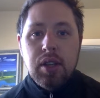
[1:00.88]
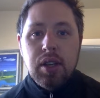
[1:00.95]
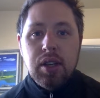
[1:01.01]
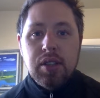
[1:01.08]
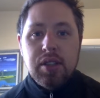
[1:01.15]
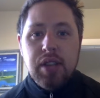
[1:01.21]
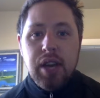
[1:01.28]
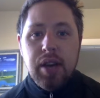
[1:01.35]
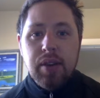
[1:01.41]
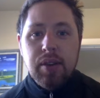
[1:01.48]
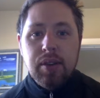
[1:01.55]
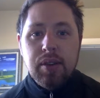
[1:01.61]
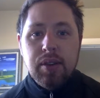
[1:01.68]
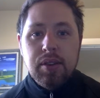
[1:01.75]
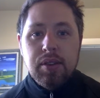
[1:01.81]
is that
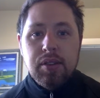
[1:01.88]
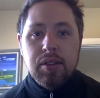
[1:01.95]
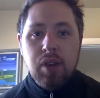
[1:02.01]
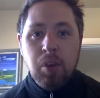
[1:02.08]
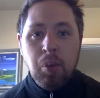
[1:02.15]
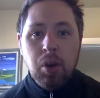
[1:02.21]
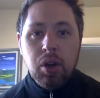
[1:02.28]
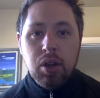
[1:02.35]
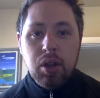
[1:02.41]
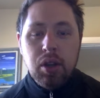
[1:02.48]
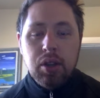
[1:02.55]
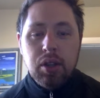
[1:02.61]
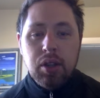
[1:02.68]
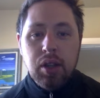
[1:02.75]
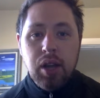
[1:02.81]
somewhere
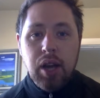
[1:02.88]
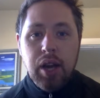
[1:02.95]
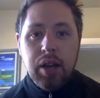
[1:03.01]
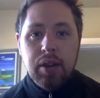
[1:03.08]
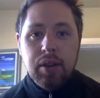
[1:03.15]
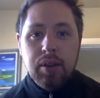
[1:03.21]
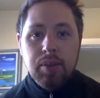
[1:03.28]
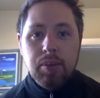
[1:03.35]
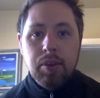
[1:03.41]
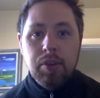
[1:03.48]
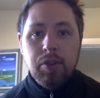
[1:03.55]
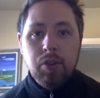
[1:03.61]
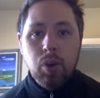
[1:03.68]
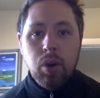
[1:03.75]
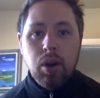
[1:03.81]
along the line,
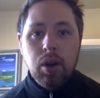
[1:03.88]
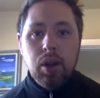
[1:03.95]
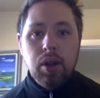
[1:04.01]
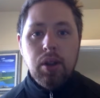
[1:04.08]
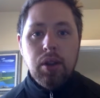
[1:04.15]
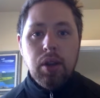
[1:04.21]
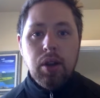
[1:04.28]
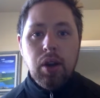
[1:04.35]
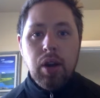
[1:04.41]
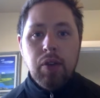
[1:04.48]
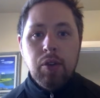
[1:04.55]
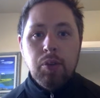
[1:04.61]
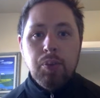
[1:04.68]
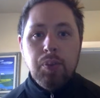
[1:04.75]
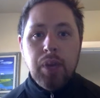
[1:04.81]
before there
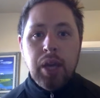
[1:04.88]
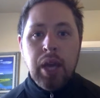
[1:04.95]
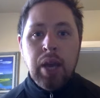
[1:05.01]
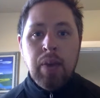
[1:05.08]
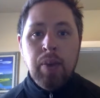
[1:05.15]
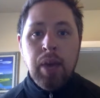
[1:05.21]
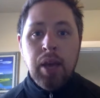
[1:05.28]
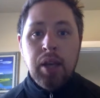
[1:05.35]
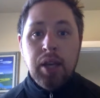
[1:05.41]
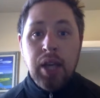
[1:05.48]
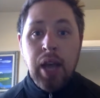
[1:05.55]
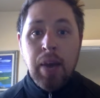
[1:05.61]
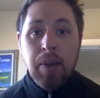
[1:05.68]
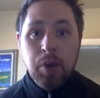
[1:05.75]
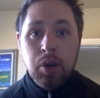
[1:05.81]
ever became a
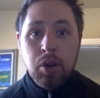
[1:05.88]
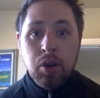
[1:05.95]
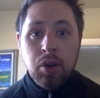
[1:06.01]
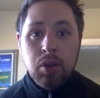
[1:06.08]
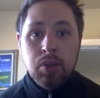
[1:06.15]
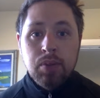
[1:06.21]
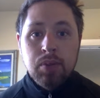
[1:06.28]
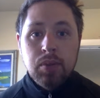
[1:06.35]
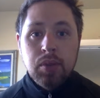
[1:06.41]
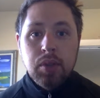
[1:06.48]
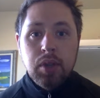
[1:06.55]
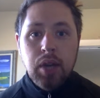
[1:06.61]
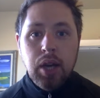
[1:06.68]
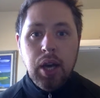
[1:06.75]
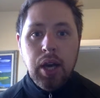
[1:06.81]
chemical
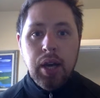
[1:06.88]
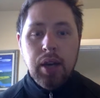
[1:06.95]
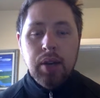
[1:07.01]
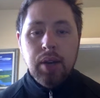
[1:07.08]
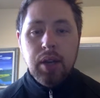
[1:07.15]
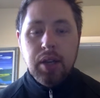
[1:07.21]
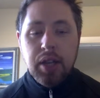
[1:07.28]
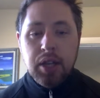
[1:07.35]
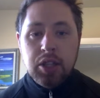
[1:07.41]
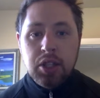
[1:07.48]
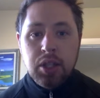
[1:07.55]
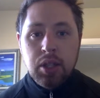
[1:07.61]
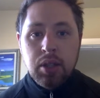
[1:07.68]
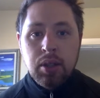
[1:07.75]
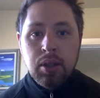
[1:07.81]

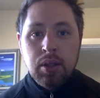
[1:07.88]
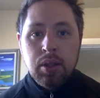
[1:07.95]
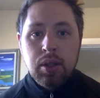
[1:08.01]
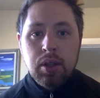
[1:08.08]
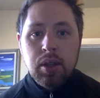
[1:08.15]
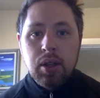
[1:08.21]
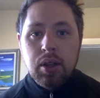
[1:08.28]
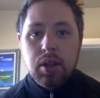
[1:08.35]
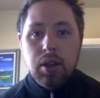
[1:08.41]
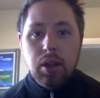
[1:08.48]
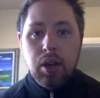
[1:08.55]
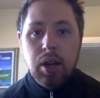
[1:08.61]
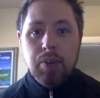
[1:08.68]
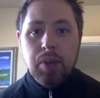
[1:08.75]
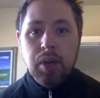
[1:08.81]
addiction, there
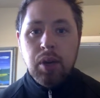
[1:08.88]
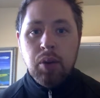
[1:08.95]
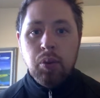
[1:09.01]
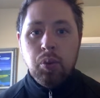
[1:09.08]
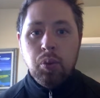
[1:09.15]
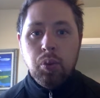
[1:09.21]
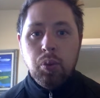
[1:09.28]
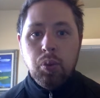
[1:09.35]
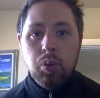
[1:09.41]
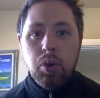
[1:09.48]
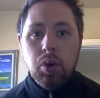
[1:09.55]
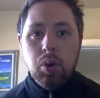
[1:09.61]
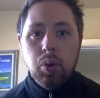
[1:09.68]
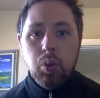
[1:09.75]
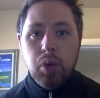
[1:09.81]
had been a
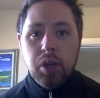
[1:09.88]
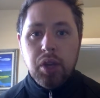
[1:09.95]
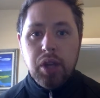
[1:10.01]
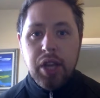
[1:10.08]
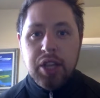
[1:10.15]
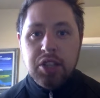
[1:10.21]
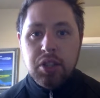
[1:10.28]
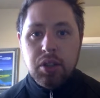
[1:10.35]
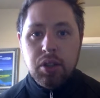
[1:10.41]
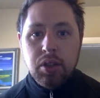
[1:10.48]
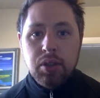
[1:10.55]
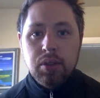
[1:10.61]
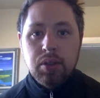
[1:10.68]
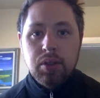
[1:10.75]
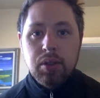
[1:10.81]

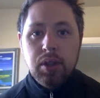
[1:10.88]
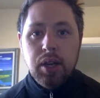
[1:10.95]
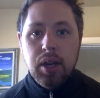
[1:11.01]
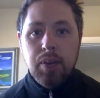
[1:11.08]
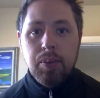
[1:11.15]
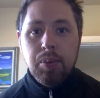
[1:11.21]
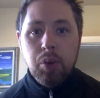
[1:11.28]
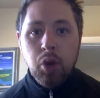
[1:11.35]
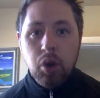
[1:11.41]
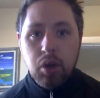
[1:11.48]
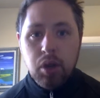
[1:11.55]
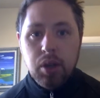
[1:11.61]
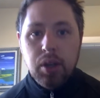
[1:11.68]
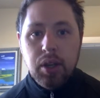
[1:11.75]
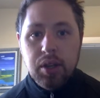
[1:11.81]
relational
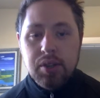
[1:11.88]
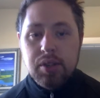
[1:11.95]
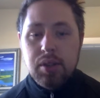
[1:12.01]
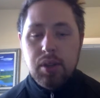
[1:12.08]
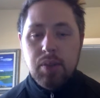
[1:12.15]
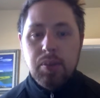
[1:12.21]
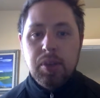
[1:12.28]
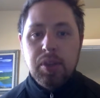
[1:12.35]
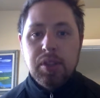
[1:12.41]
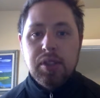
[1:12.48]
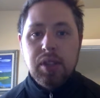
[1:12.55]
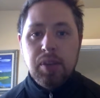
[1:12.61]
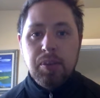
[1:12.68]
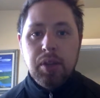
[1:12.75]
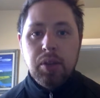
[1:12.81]
brokenness. There had been
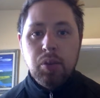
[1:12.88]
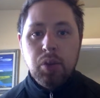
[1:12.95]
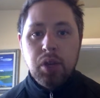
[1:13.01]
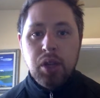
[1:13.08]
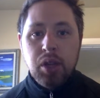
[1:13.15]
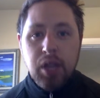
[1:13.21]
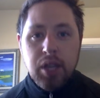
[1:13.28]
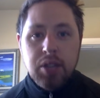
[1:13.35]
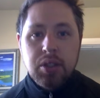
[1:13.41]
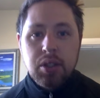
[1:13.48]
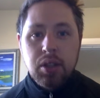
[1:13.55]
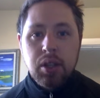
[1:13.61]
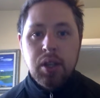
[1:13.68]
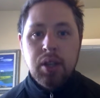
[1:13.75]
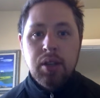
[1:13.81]
something
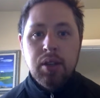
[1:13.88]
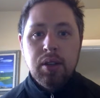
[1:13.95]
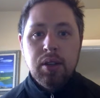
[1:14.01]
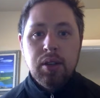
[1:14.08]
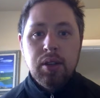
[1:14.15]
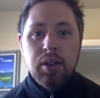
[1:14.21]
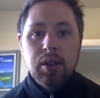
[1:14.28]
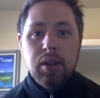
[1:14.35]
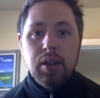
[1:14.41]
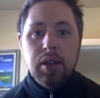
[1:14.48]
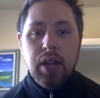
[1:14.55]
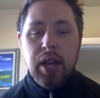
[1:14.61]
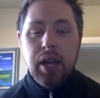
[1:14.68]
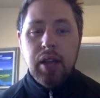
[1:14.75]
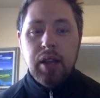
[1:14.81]
relationally
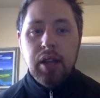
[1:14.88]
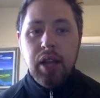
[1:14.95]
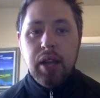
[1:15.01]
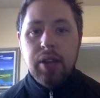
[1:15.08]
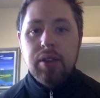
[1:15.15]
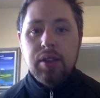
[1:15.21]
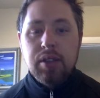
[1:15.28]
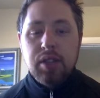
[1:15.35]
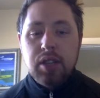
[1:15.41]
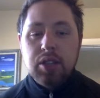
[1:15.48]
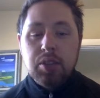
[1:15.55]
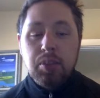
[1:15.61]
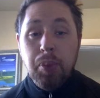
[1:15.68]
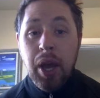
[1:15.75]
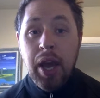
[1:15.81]
that had led to
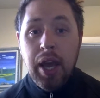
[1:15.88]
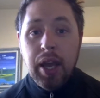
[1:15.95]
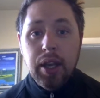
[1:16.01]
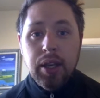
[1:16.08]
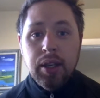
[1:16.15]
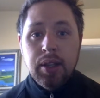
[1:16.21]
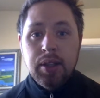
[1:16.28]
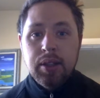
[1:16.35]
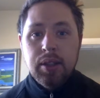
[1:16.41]
such pain